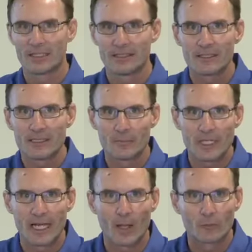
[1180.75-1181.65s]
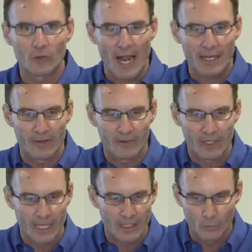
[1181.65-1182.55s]
The system's going to help track
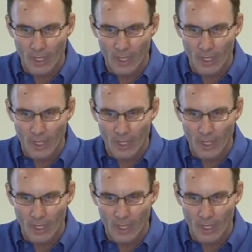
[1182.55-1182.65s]
everything